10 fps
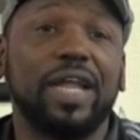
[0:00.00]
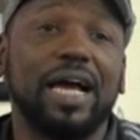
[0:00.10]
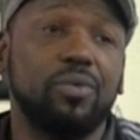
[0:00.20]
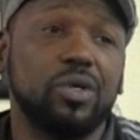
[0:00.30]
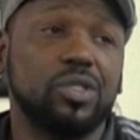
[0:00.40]

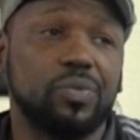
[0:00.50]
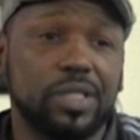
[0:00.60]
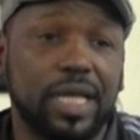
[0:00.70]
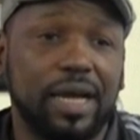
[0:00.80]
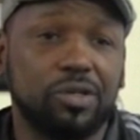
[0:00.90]
that
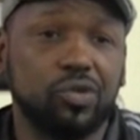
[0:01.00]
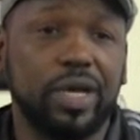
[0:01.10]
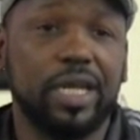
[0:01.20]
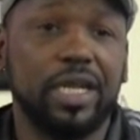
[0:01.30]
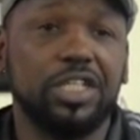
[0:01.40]
was that I was
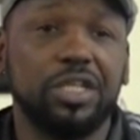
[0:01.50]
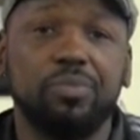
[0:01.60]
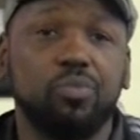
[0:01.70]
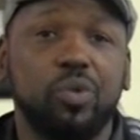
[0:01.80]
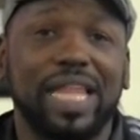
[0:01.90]
training in the
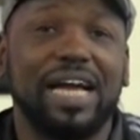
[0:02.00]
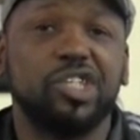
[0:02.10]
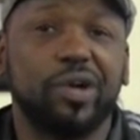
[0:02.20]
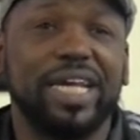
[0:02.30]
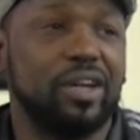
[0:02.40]
gym without
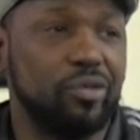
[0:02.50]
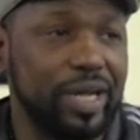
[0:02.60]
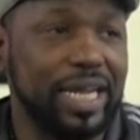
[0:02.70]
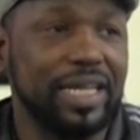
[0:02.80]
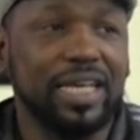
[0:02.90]
a trainer,
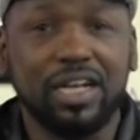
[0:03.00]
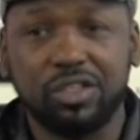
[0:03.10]
really,